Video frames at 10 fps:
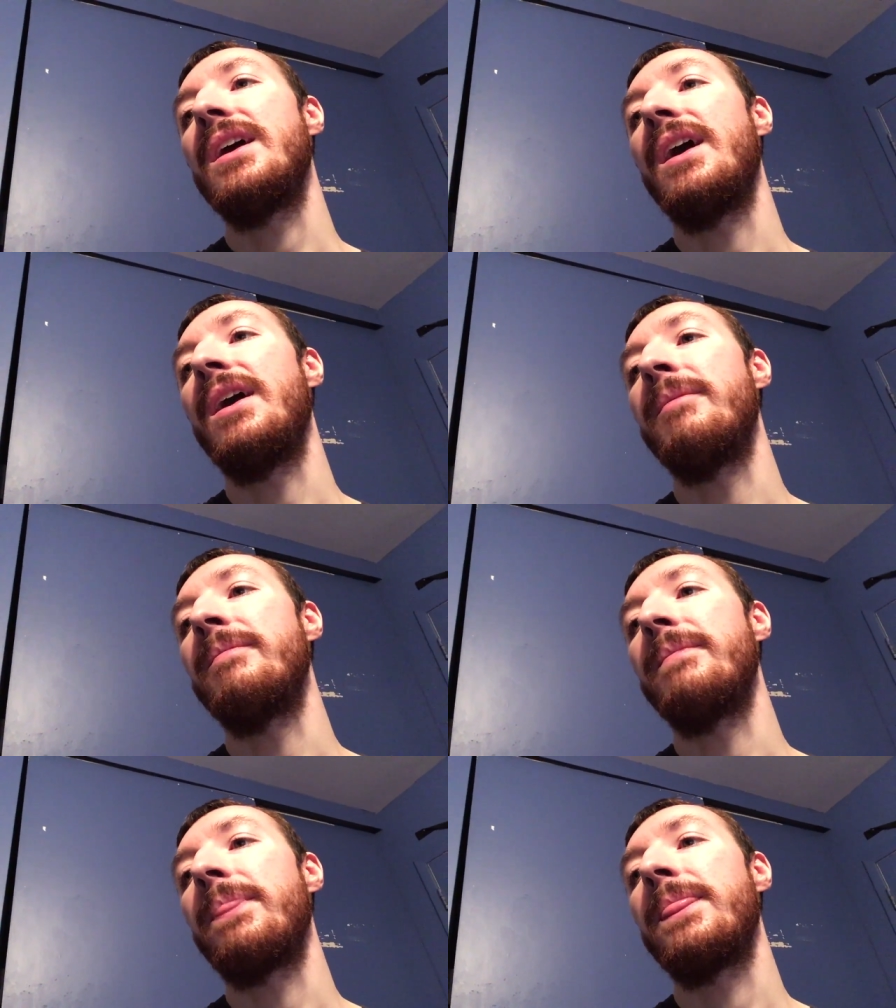
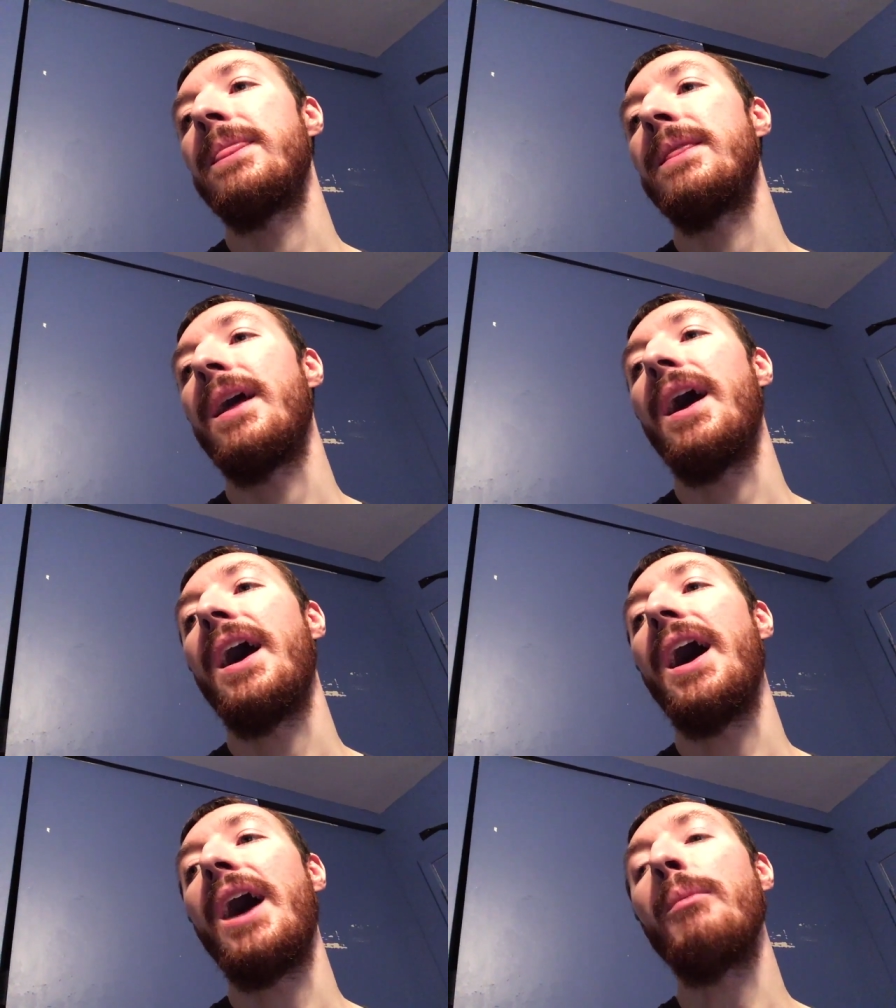um
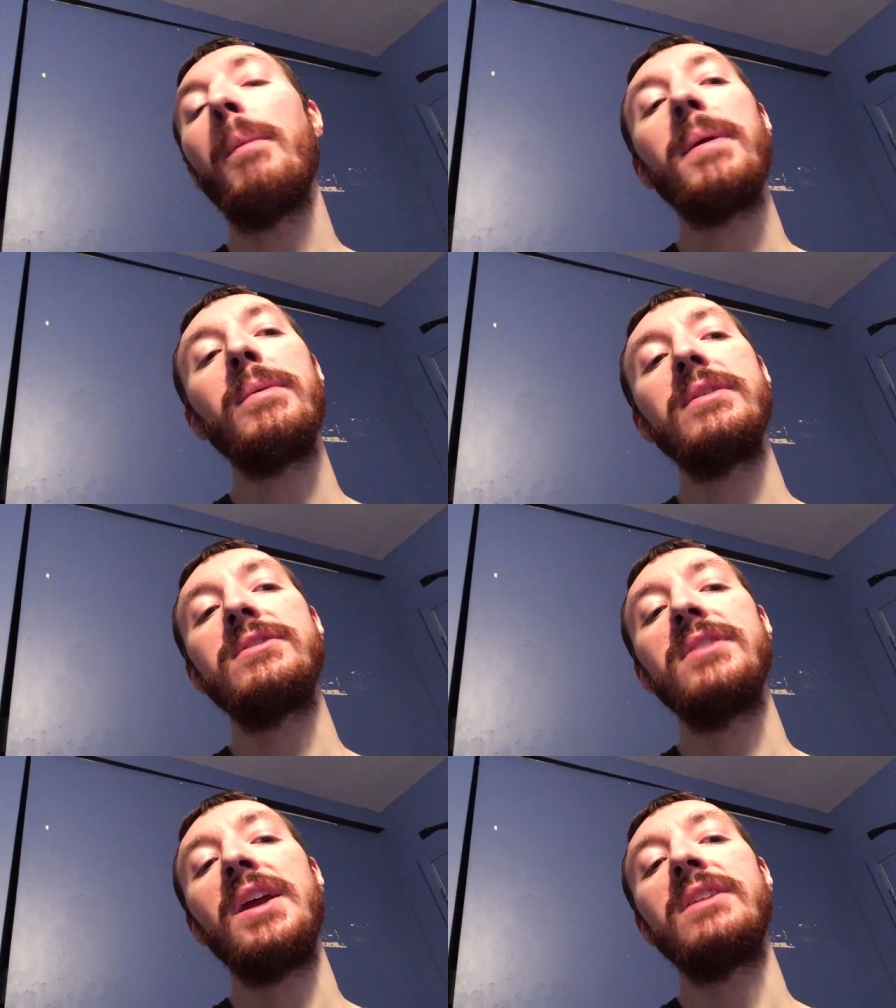well, people could
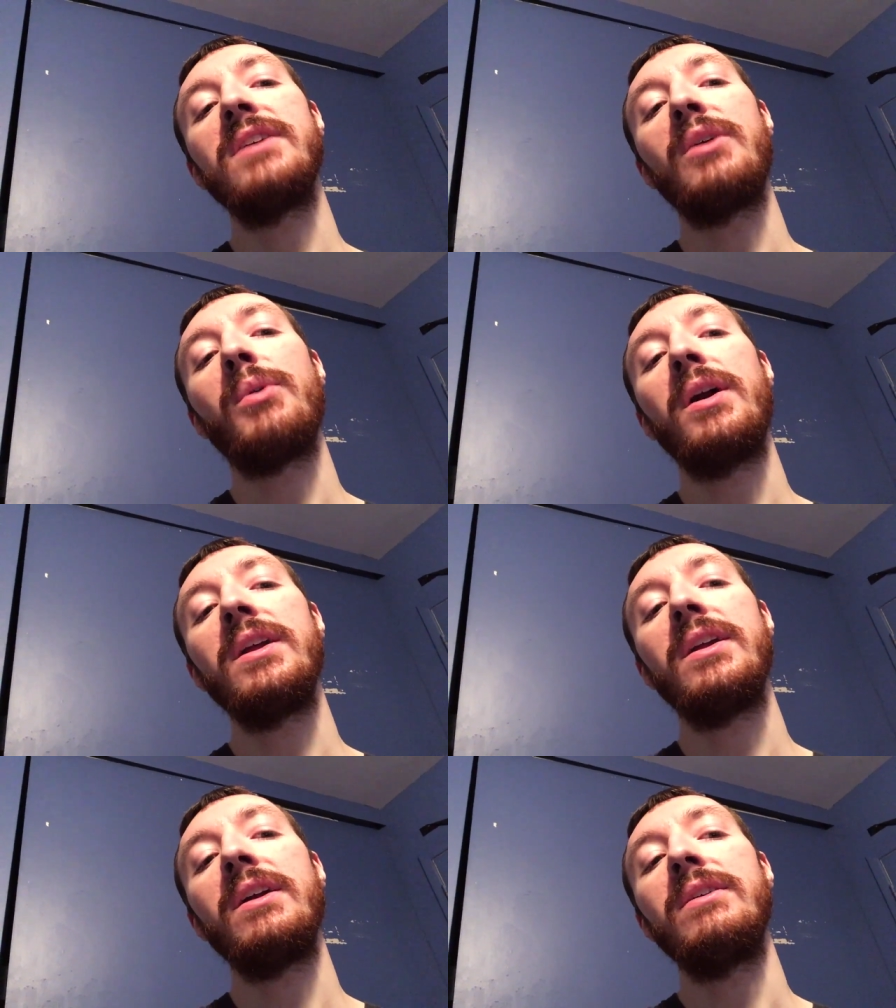say it's
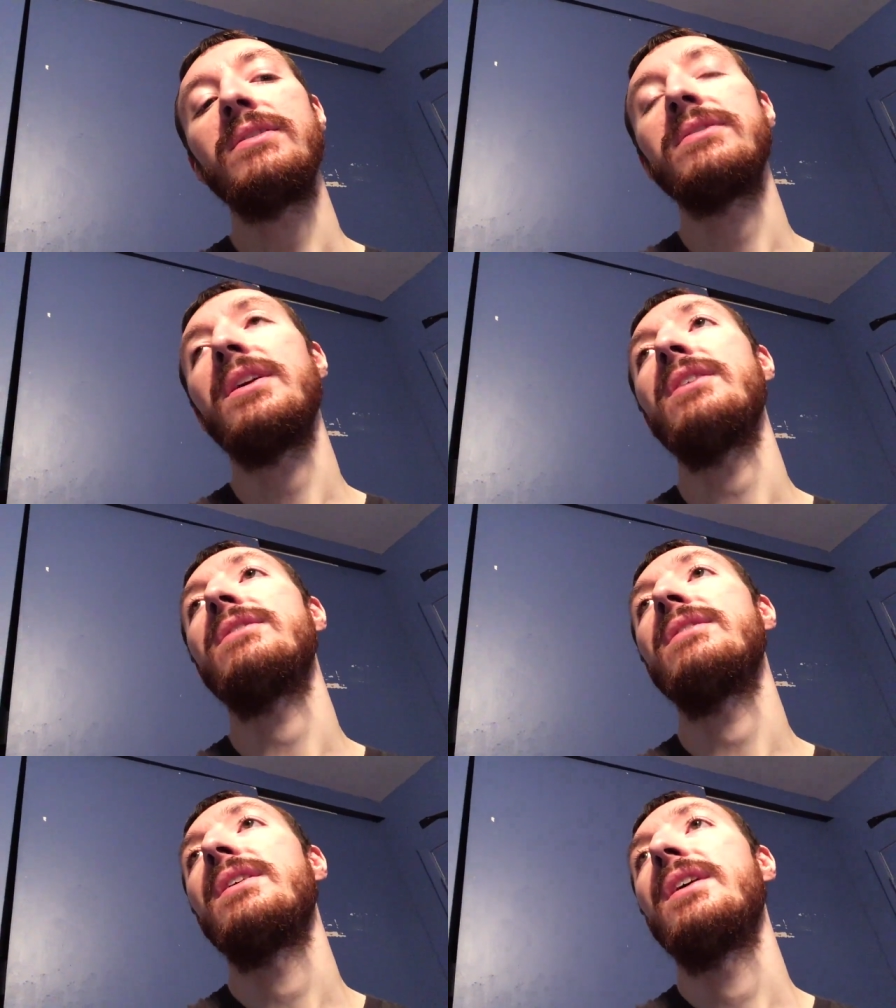ironic how you say,
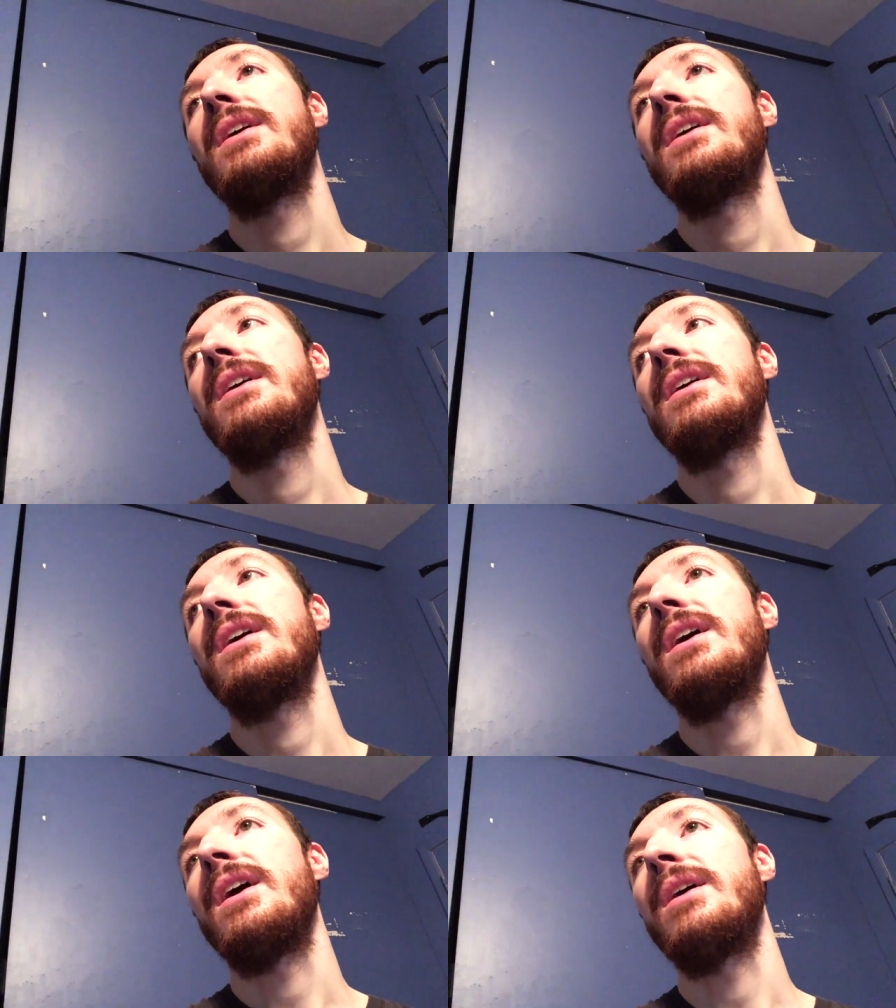
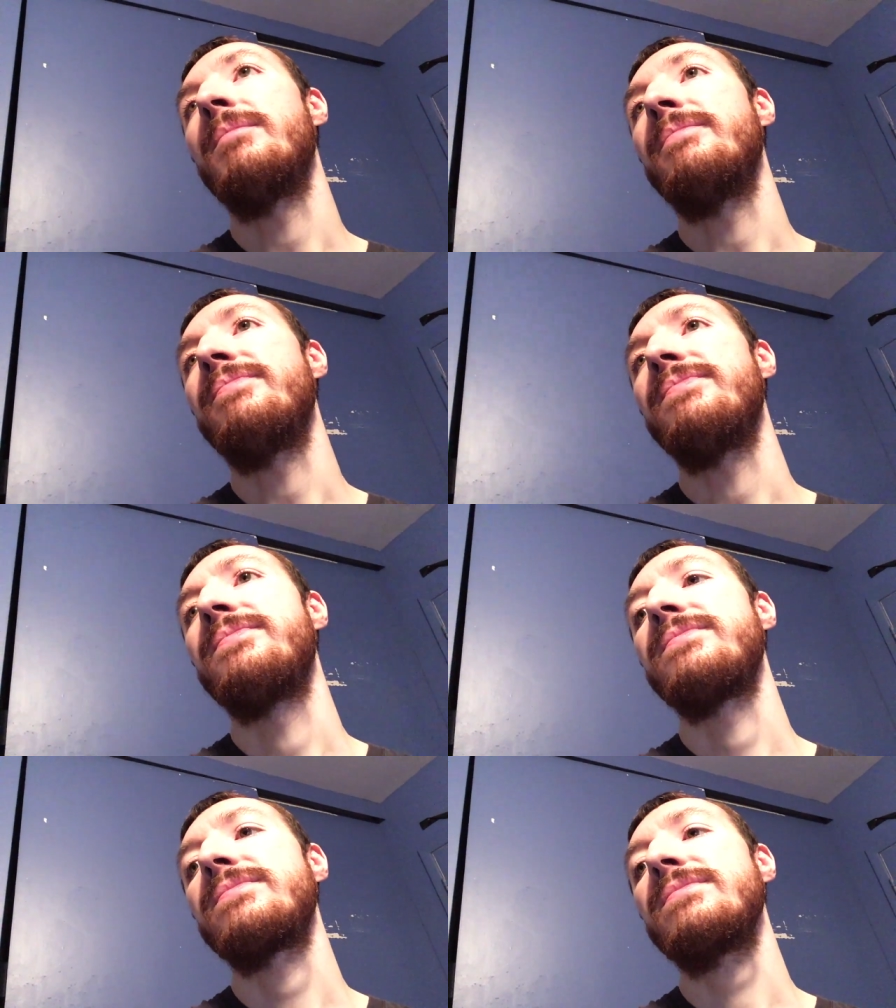um,
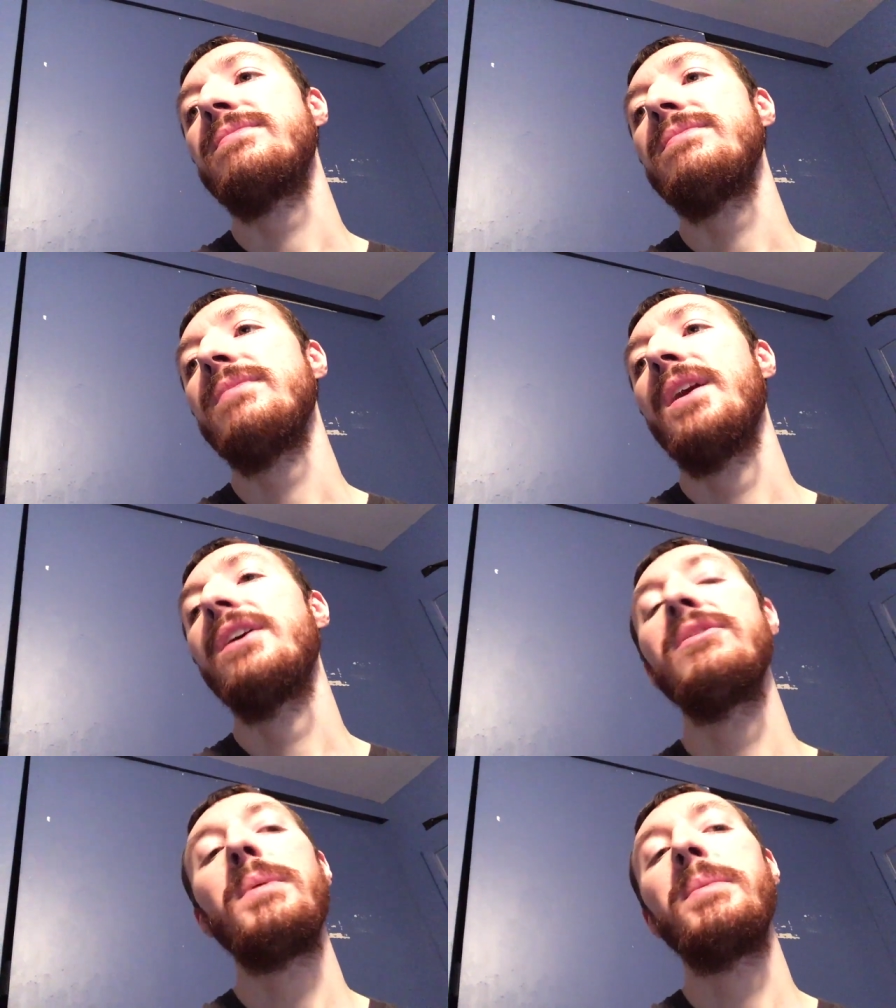
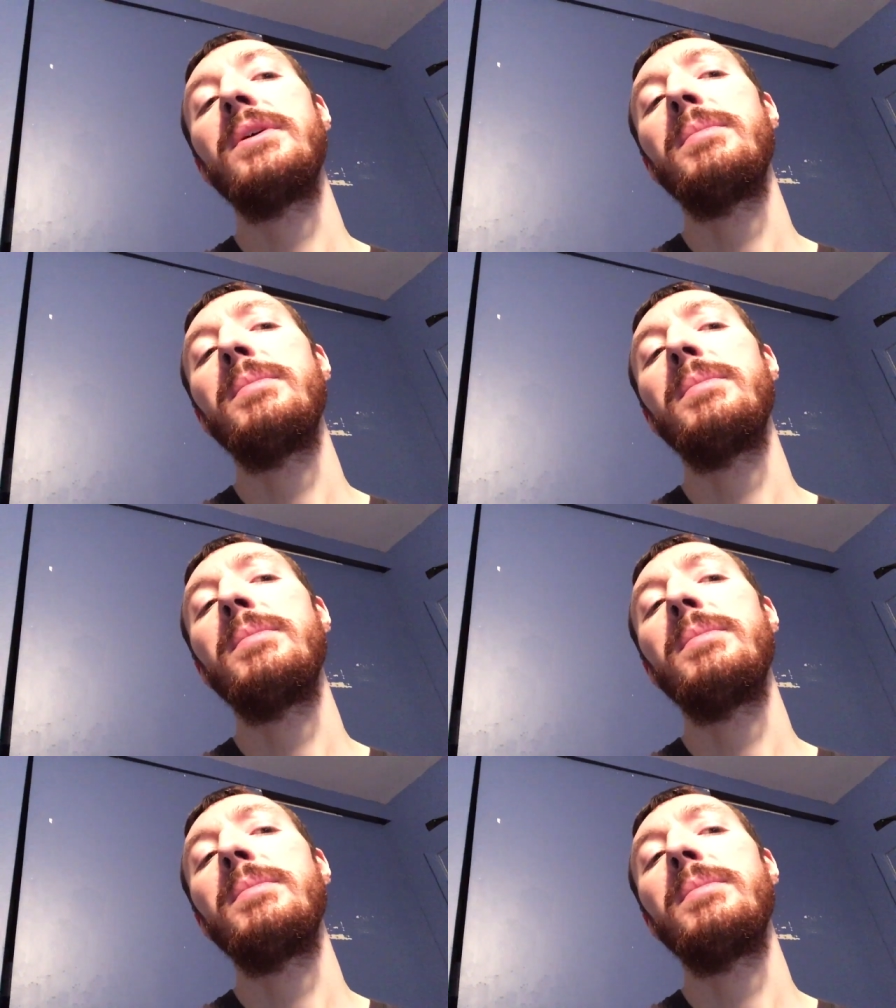because people